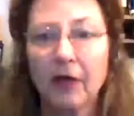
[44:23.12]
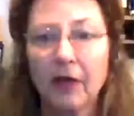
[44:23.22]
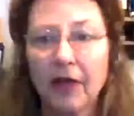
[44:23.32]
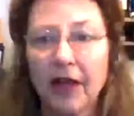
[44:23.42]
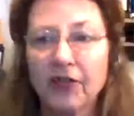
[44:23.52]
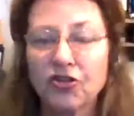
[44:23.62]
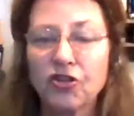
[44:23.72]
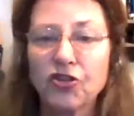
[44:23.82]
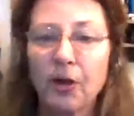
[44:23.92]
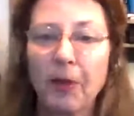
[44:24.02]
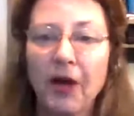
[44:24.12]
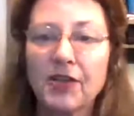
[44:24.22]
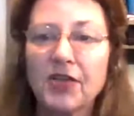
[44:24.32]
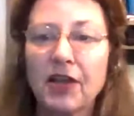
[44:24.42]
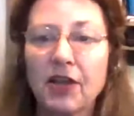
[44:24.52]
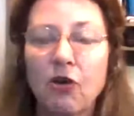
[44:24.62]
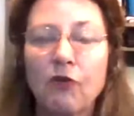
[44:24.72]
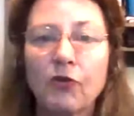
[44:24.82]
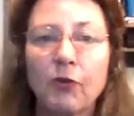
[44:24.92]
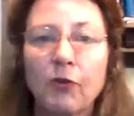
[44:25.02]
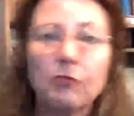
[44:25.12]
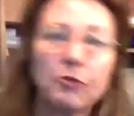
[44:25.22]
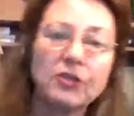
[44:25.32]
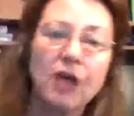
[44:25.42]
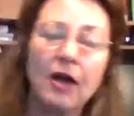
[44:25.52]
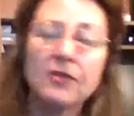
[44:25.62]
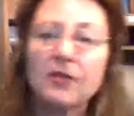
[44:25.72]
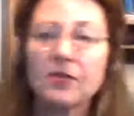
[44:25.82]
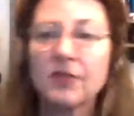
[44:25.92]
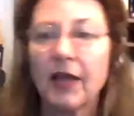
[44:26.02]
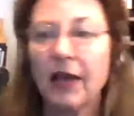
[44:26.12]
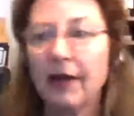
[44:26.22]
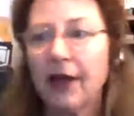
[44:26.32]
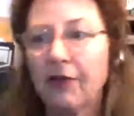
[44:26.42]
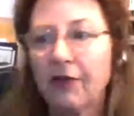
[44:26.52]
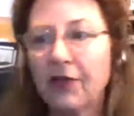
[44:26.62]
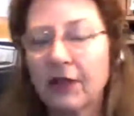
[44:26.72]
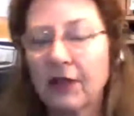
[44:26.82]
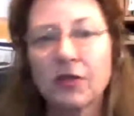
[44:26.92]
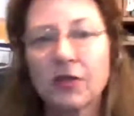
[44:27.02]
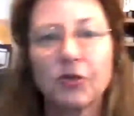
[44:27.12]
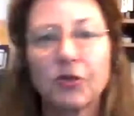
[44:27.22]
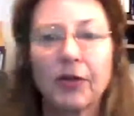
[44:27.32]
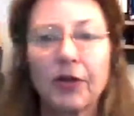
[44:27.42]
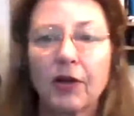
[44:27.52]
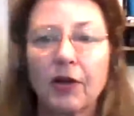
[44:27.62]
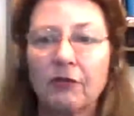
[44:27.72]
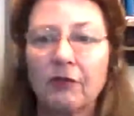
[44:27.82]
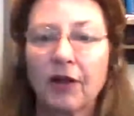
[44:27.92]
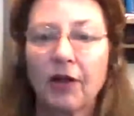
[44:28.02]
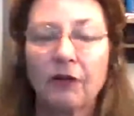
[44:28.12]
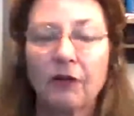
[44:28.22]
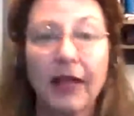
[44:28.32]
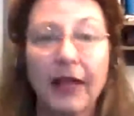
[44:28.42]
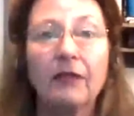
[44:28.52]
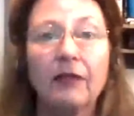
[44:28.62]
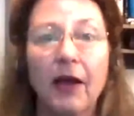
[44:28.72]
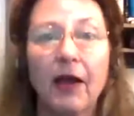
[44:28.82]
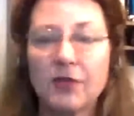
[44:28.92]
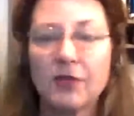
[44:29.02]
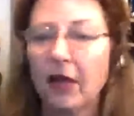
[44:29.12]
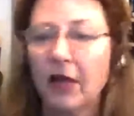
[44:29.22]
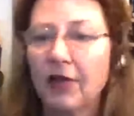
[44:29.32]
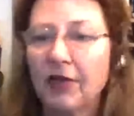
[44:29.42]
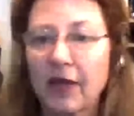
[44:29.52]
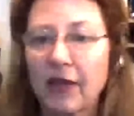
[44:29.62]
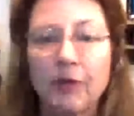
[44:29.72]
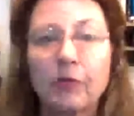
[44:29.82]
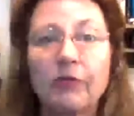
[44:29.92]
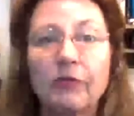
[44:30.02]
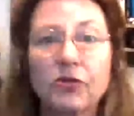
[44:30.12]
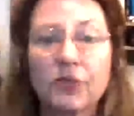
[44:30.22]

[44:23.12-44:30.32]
It's just our bodies getting overwhelmed with toxins and everything else that we're doing in our daily lives that can be reversed.